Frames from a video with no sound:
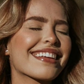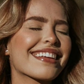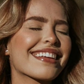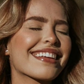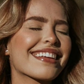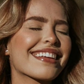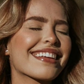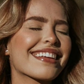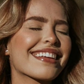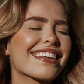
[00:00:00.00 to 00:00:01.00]

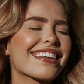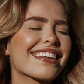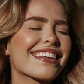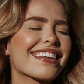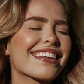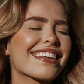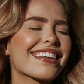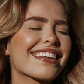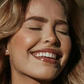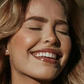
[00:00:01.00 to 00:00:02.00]

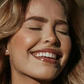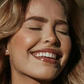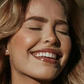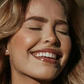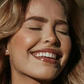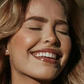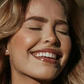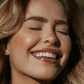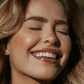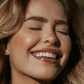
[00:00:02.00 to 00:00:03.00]

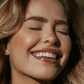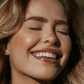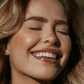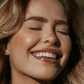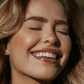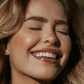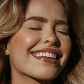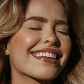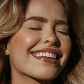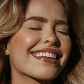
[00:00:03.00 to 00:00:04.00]

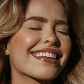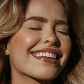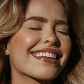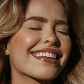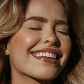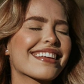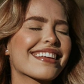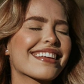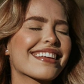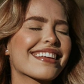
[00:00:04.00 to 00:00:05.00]

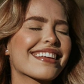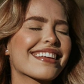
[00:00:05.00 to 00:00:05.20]
The face doesn't move, so there is nothing to read.